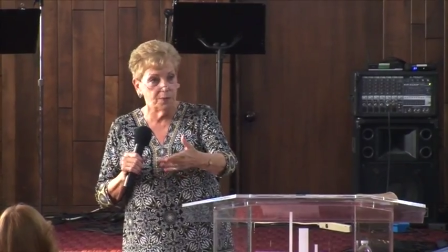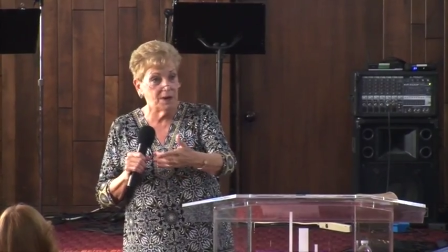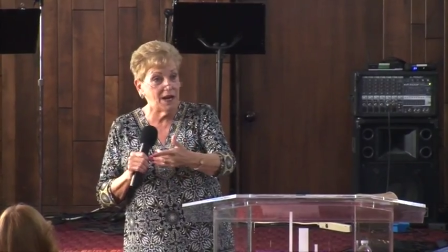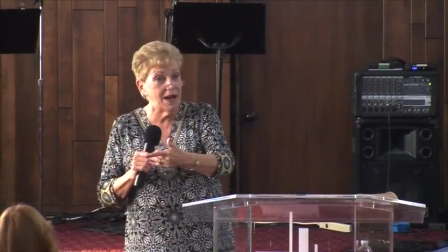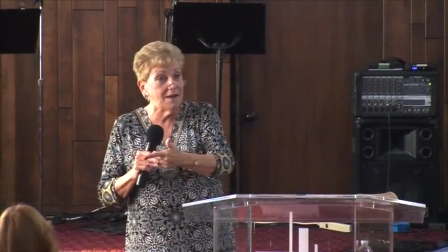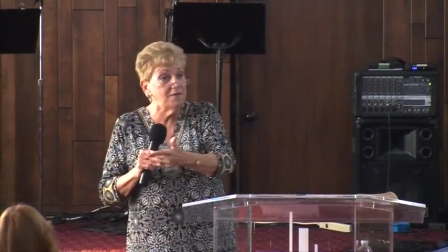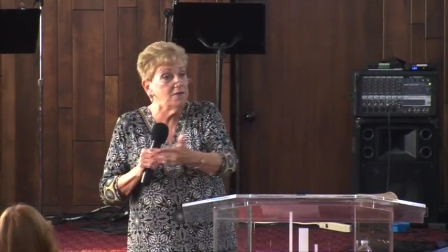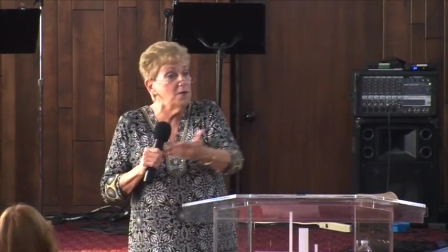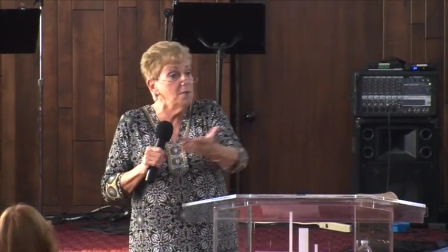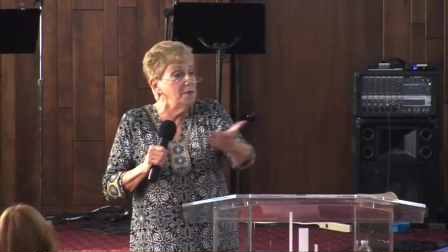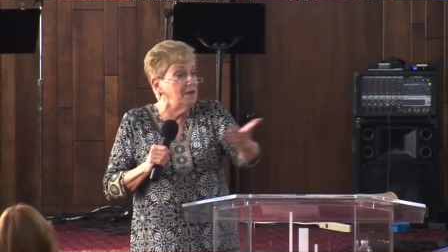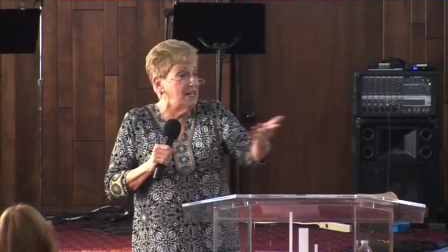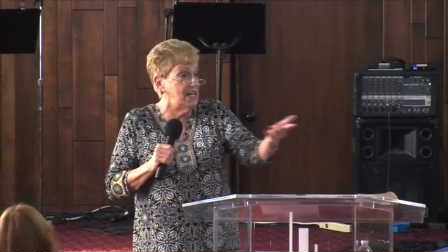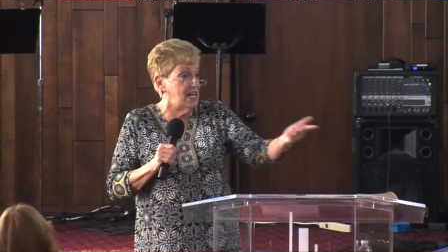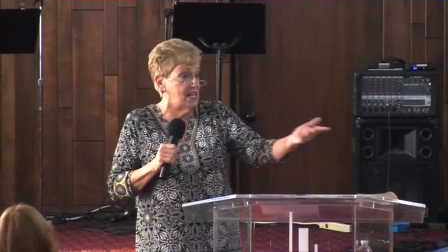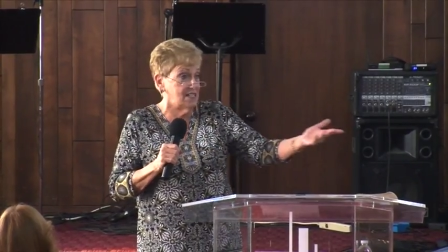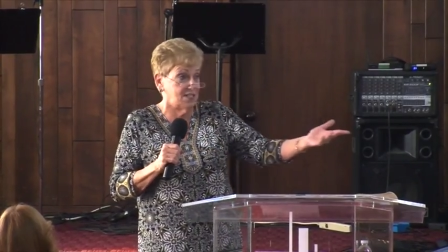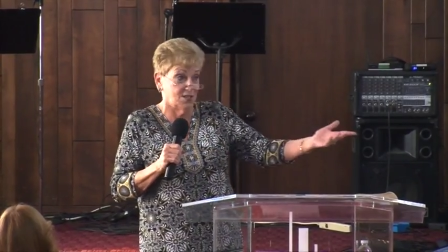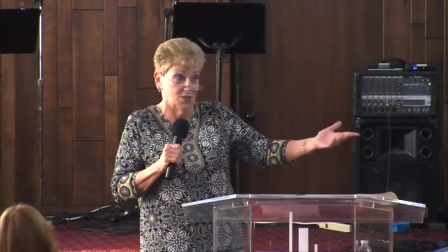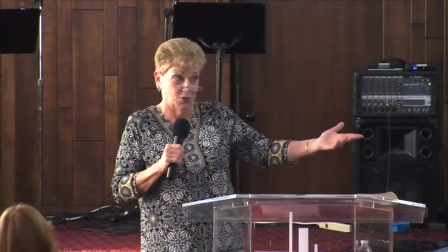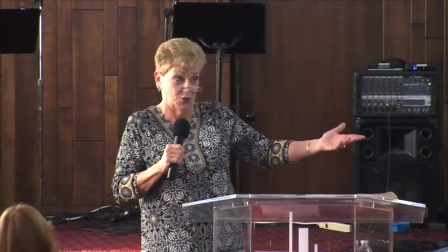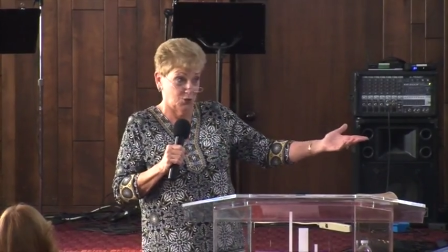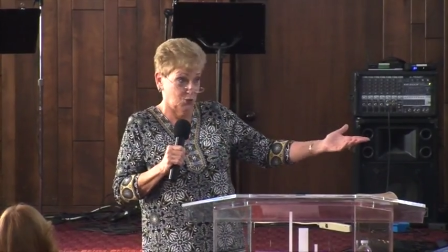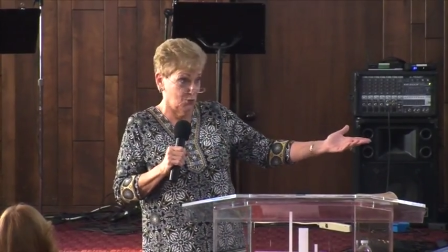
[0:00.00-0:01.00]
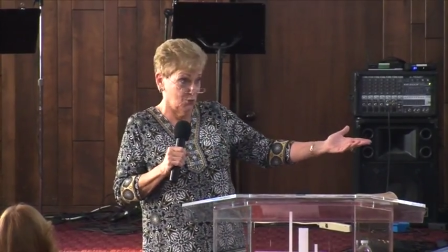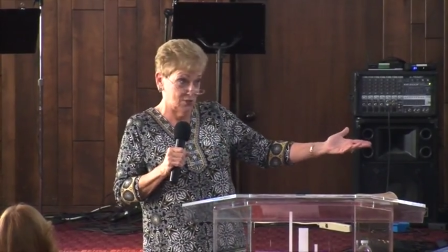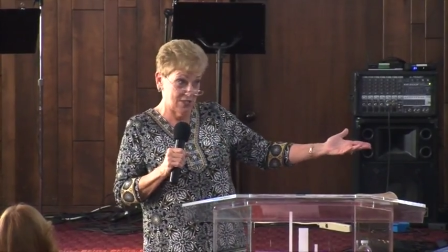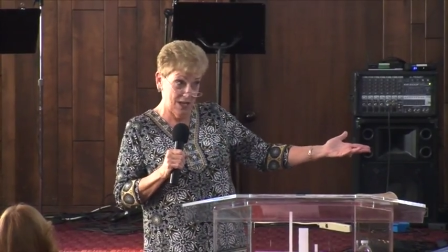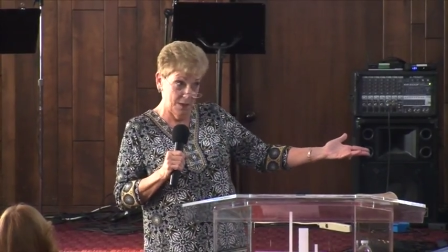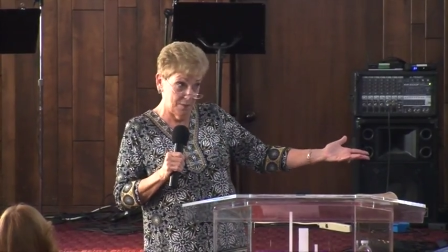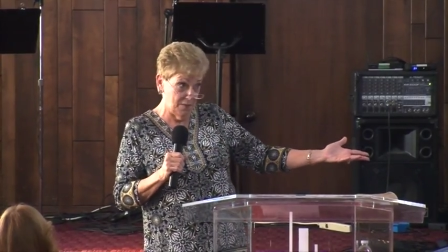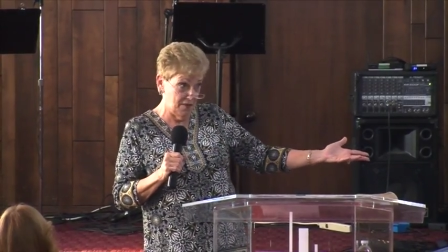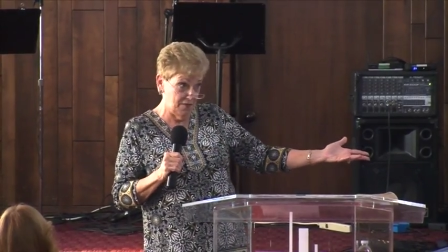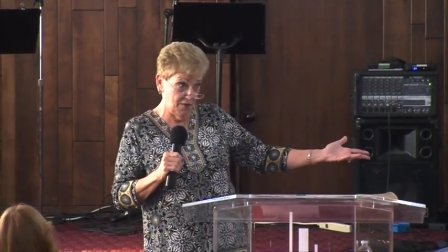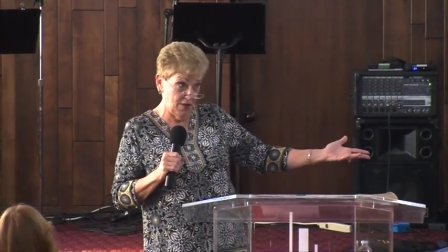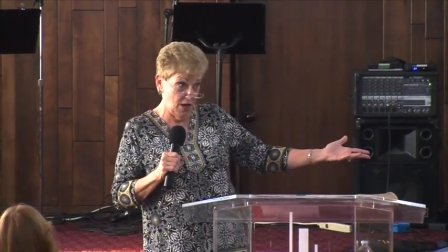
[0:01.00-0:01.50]
But everybody has issues.
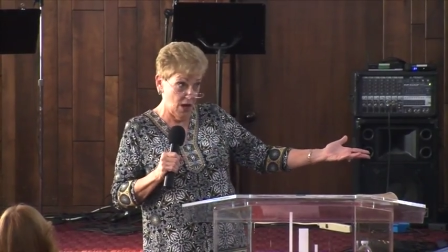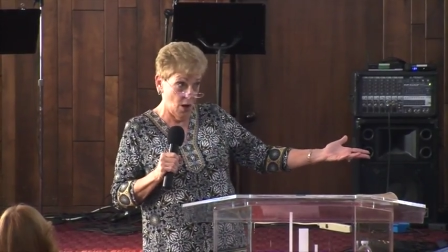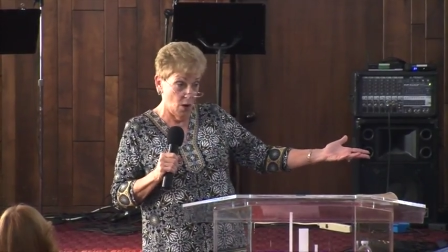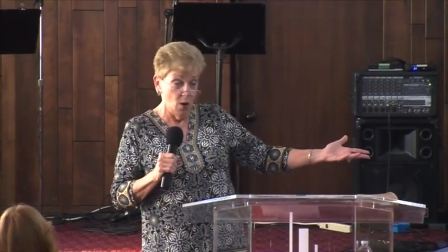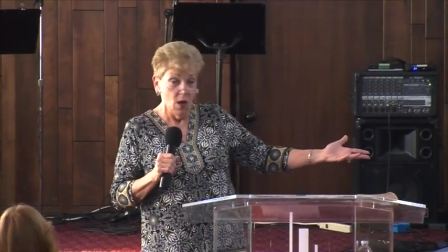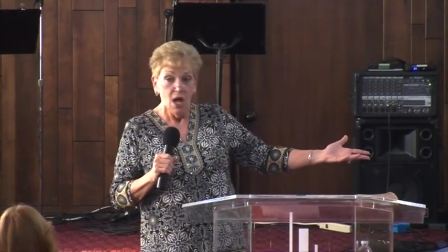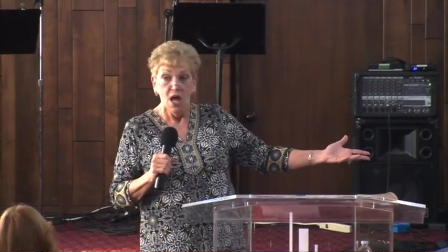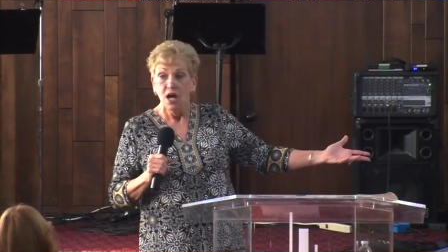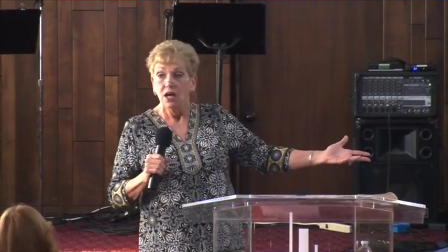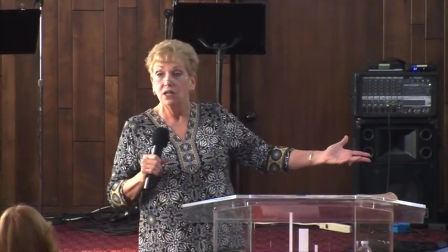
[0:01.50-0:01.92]
How many of you know?